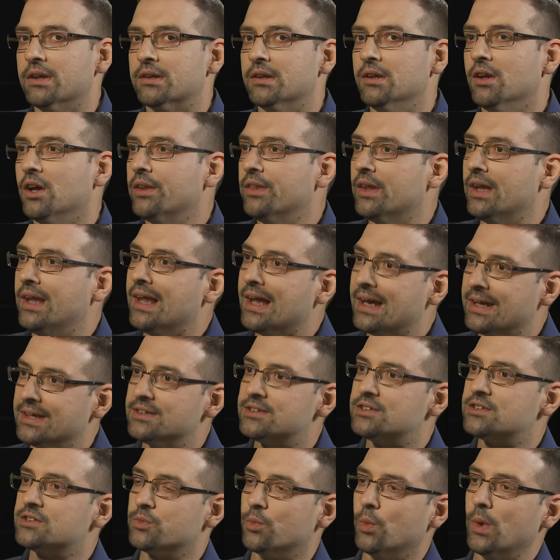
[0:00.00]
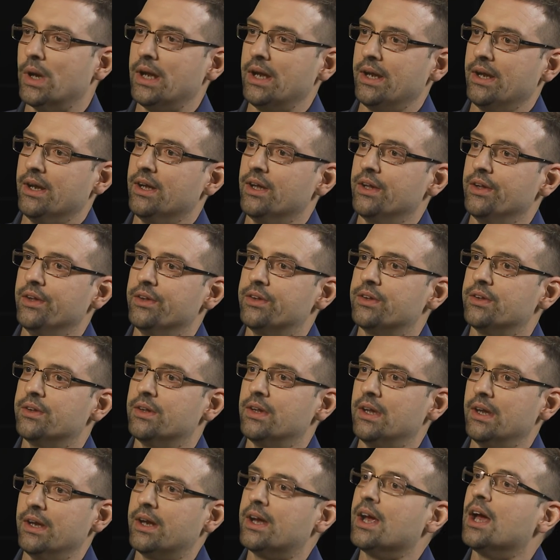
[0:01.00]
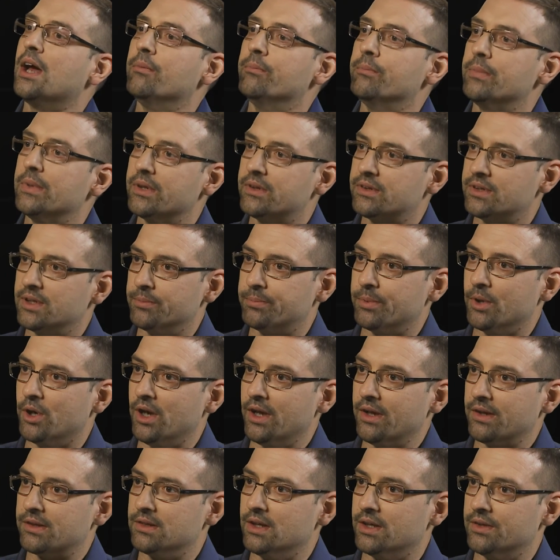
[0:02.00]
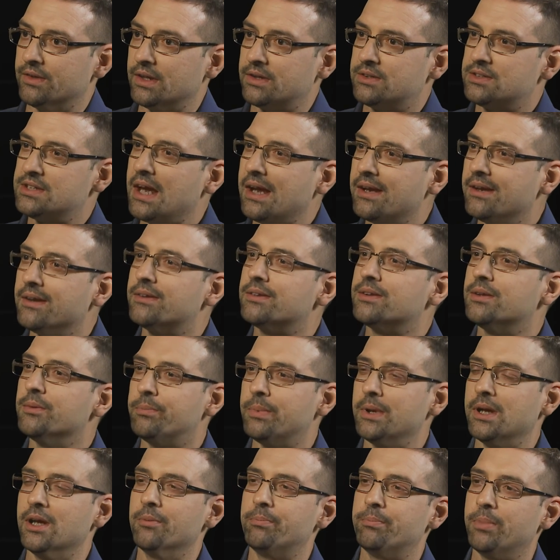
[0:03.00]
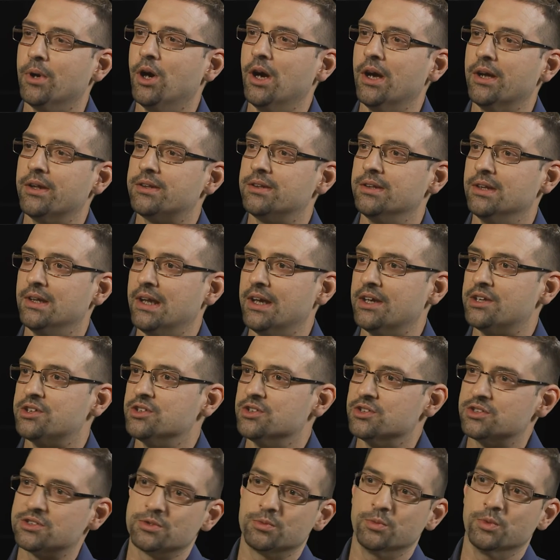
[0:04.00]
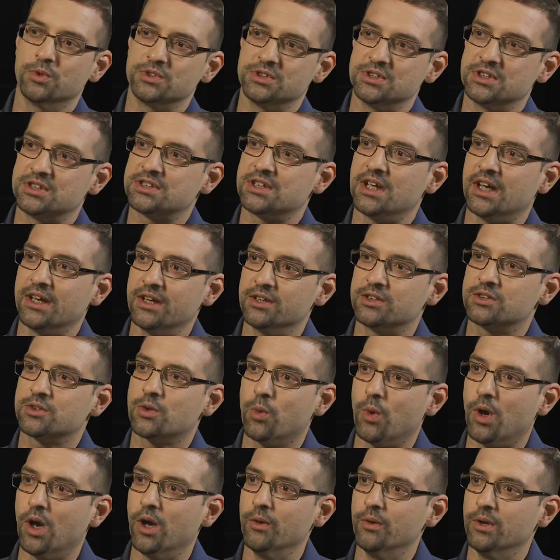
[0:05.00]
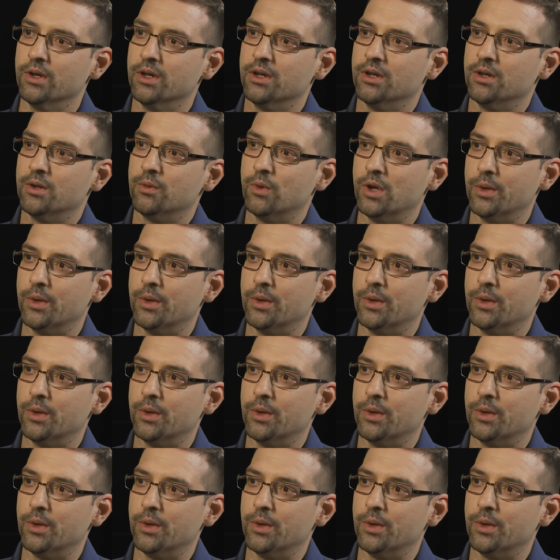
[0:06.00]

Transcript: like the late swing and the incumbency bias. Like there tends to be a bias in elections towards the status quo, where